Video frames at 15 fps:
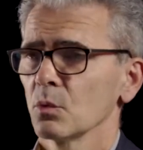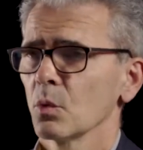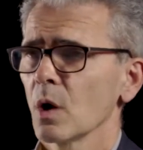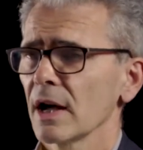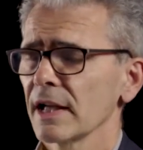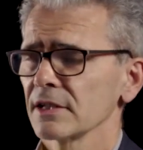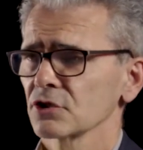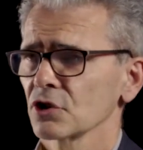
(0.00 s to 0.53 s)

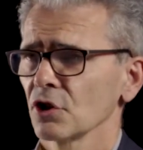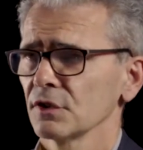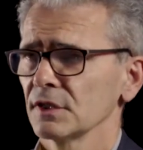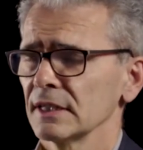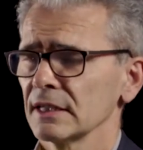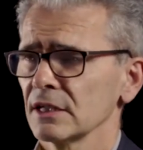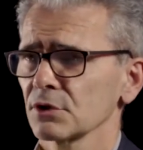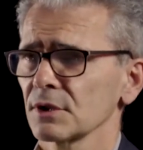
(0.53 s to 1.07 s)
why it's on
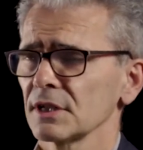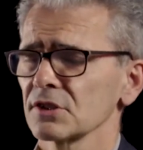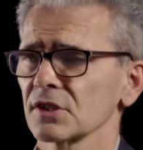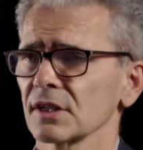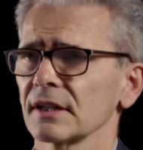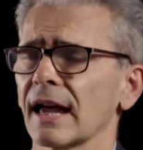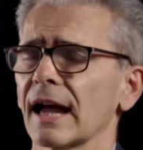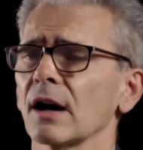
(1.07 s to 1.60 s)
the increase,
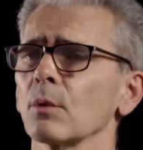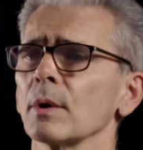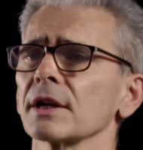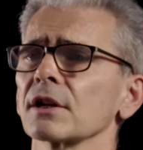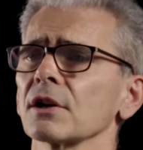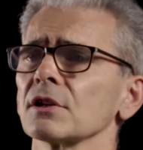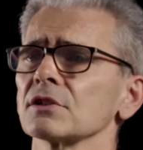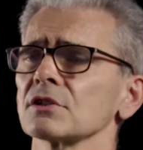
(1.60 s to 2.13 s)
and how we're
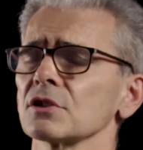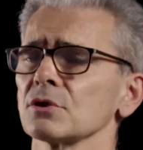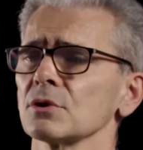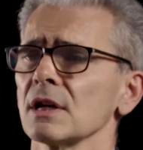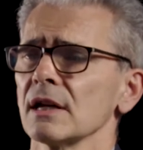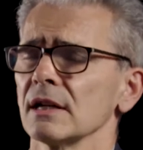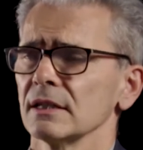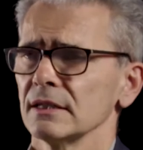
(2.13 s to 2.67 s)
going to
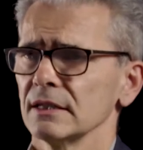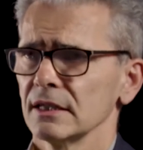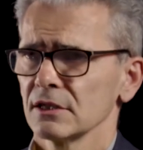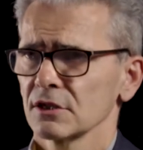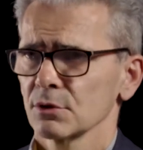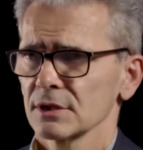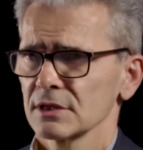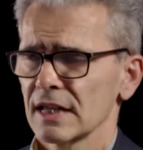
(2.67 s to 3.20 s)
need
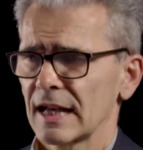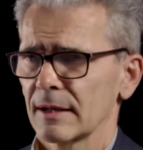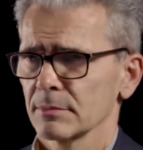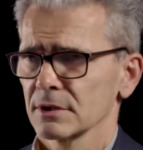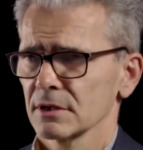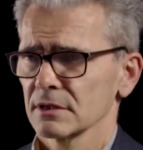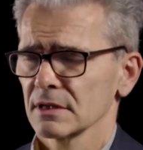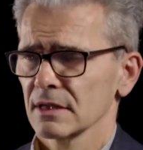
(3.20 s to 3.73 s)
to
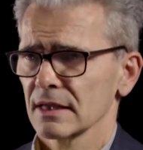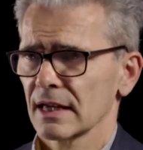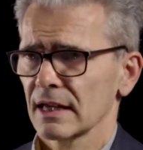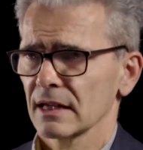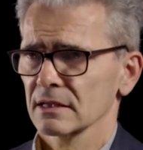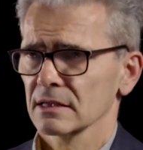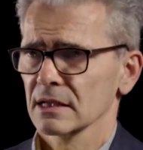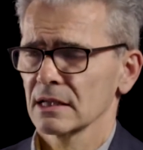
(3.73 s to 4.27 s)
adapt to
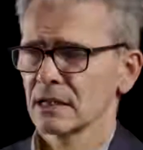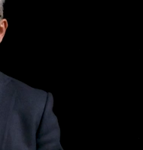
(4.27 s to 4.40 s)
that.